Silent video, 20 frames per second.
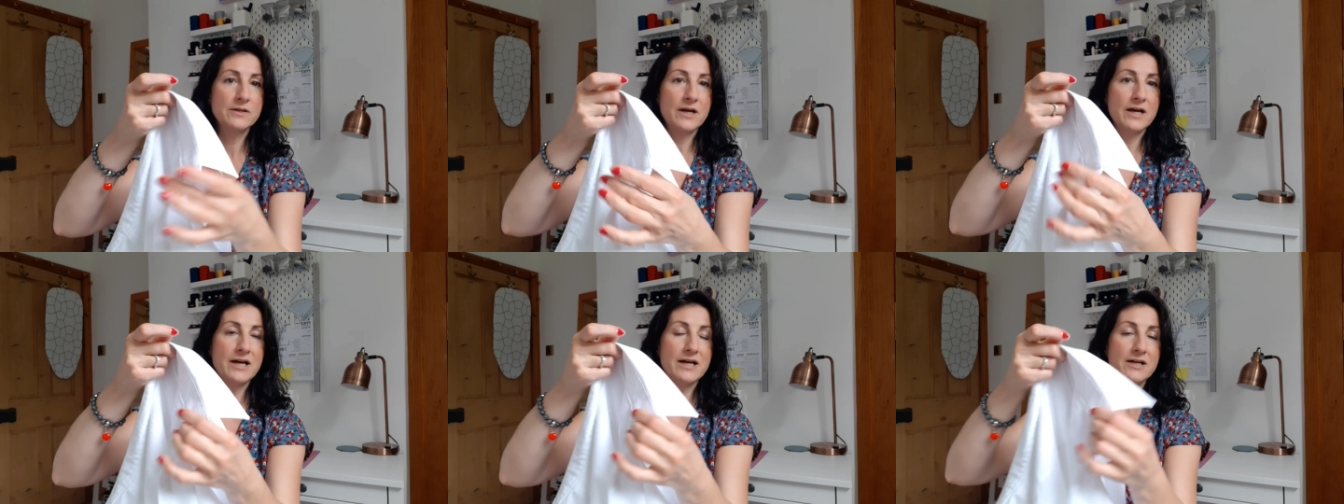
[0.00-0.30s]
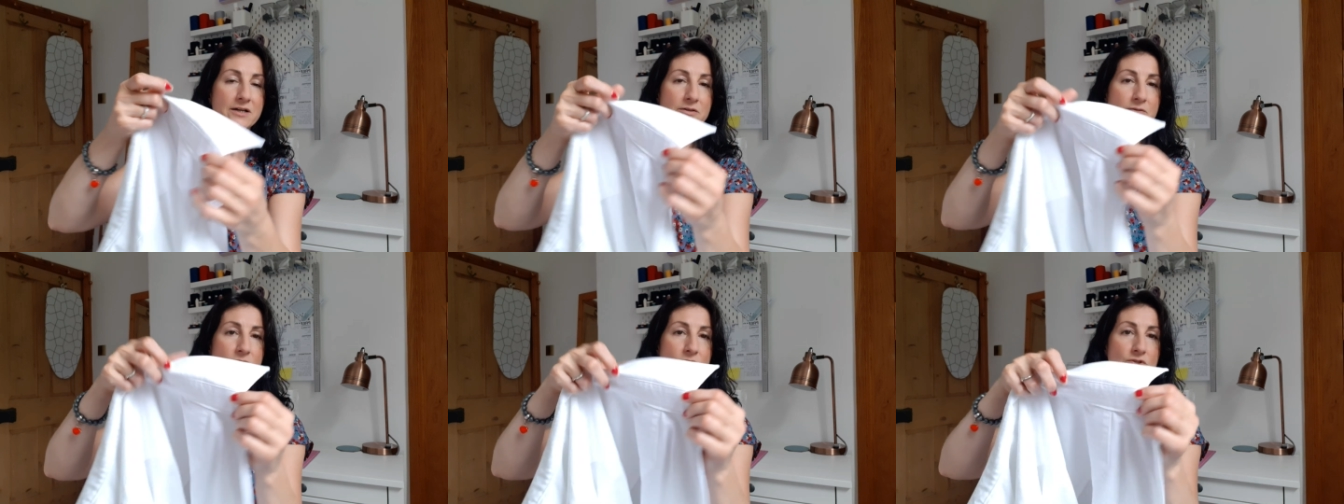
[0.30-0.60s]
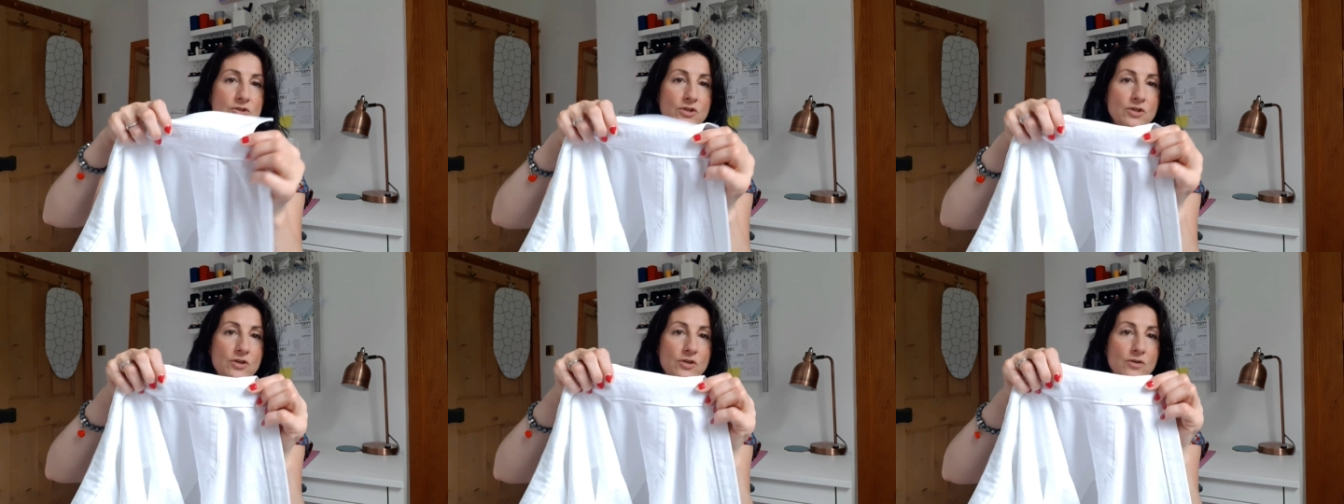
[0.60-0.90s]
how
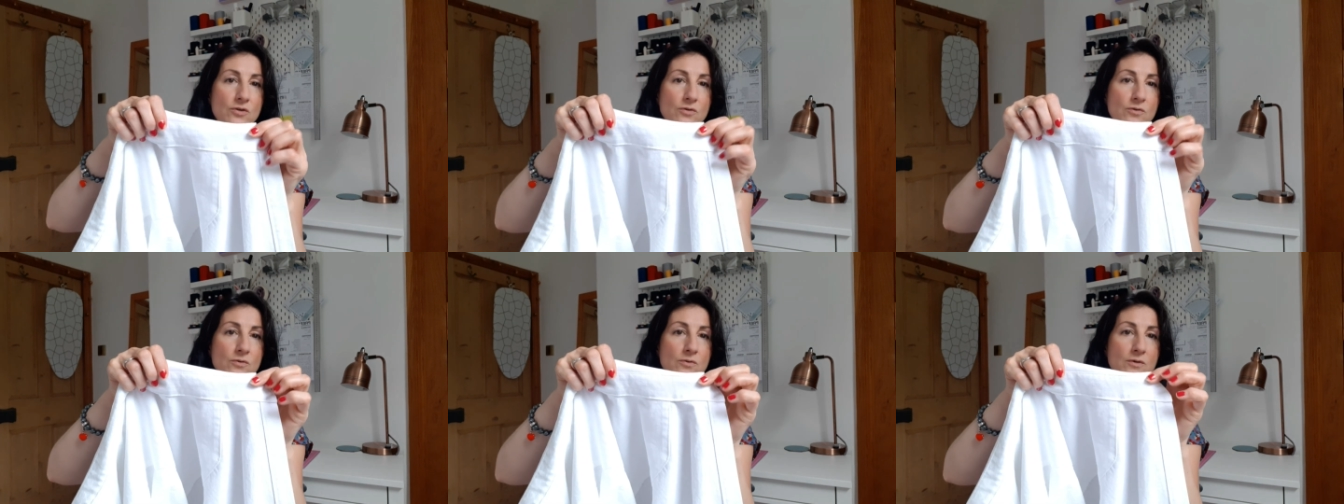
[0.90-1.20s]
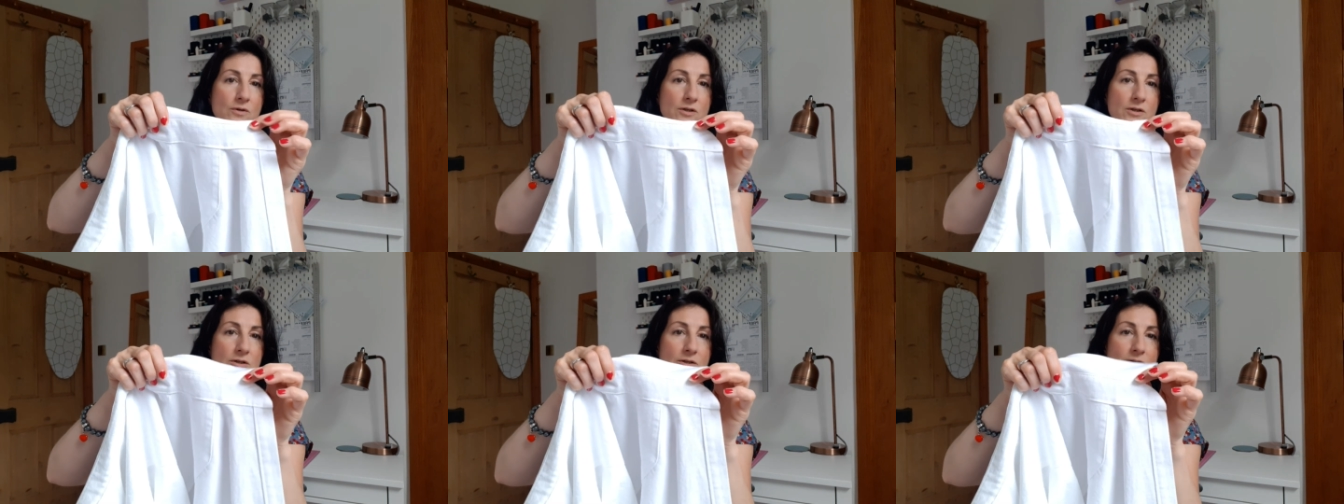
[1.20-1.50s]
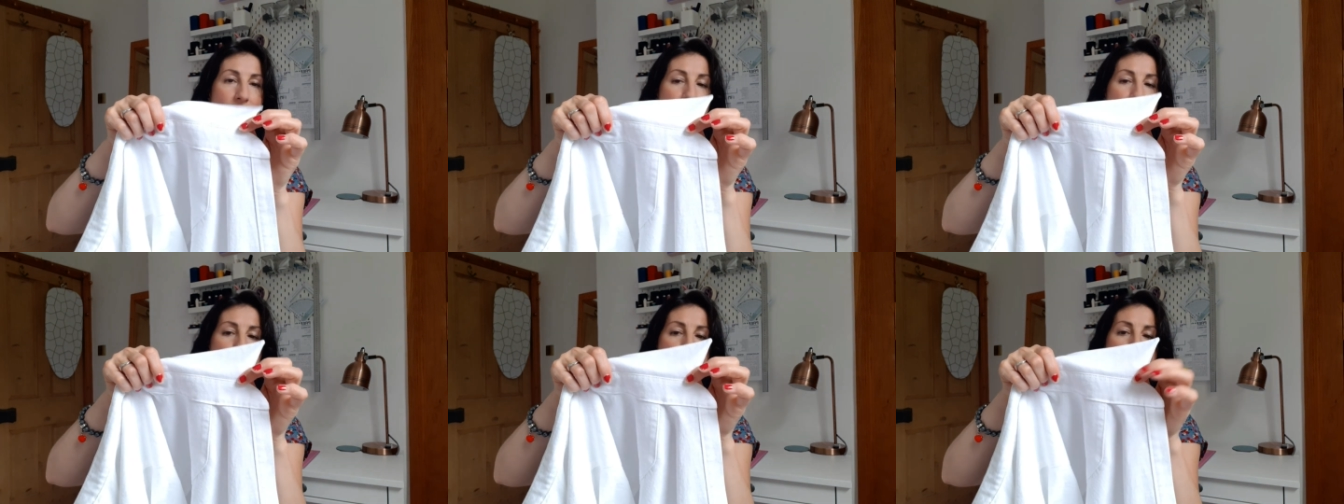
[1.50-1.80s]
to,
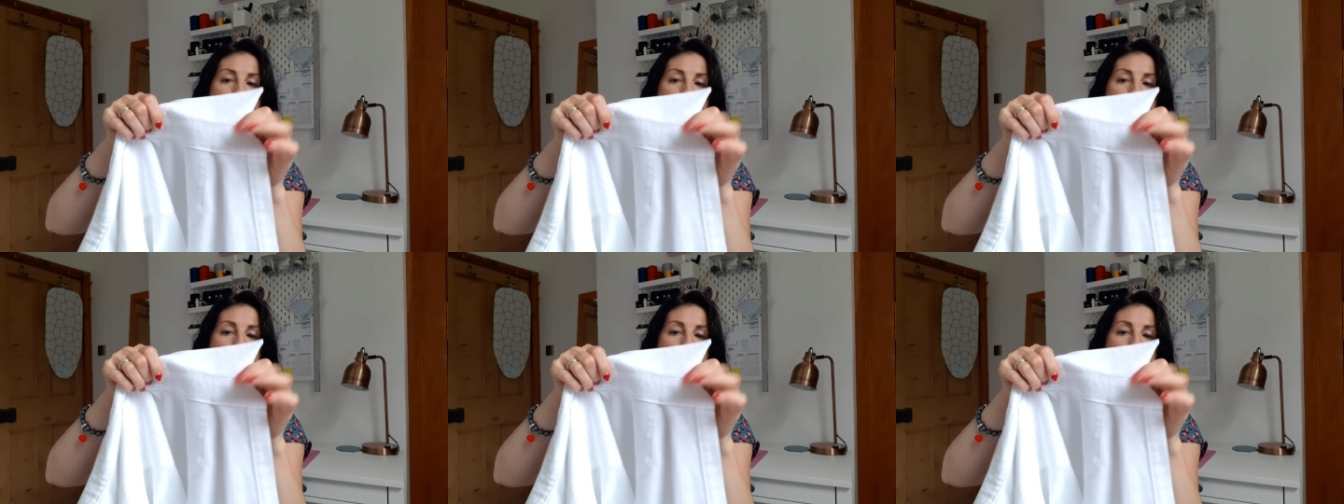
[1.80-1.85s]
you know,